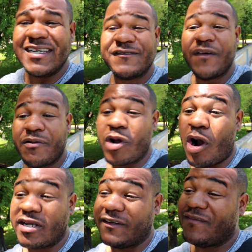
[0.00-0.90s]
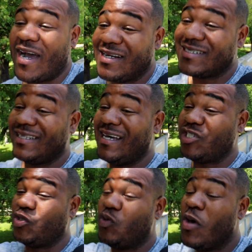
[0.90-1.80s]
It's very hard to find this
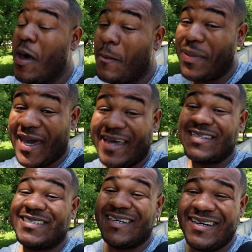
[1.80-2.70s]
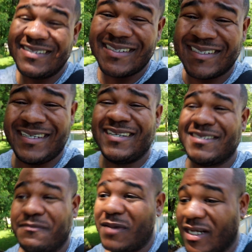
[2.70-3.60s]
unless you paying tons and
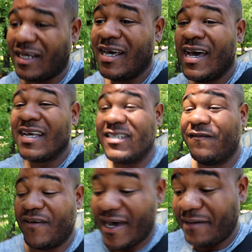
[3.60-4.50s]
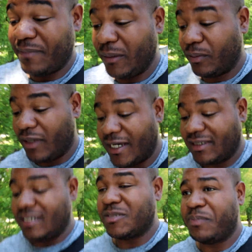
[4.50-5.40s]
tons of money to find people like this.